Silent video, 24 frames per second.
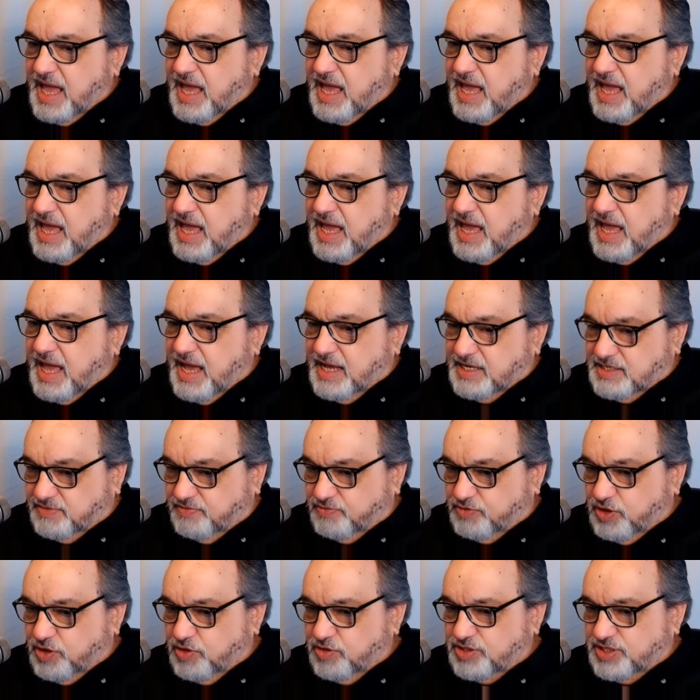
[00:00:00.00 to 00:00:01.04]
As of
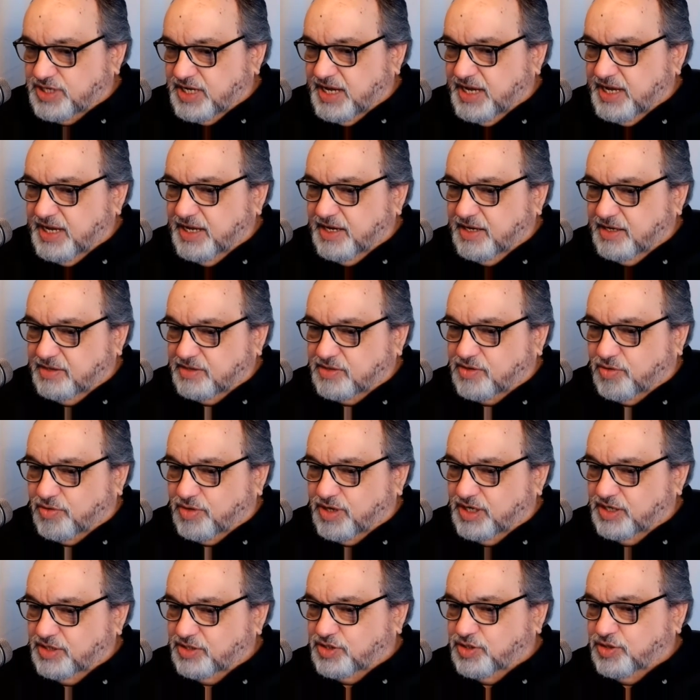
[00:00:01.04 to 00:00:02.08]
Thursday,
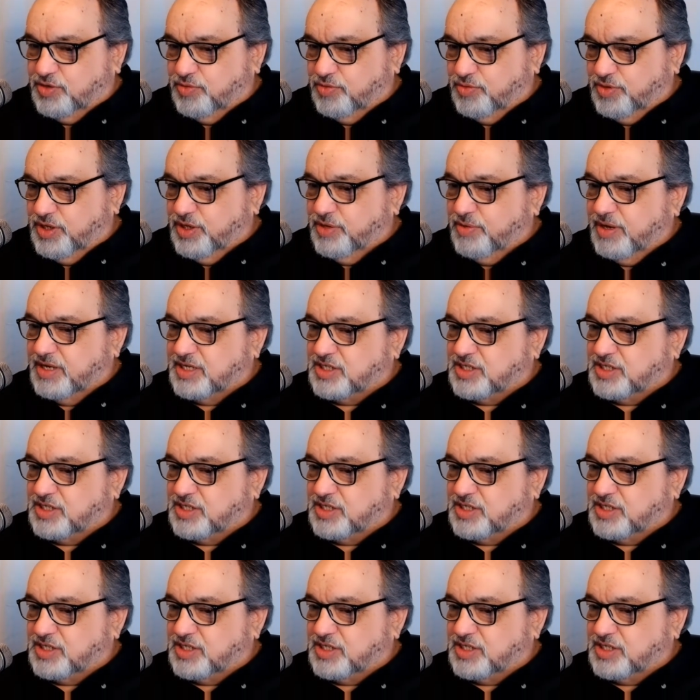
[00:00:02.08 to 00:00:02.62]
according to U.S.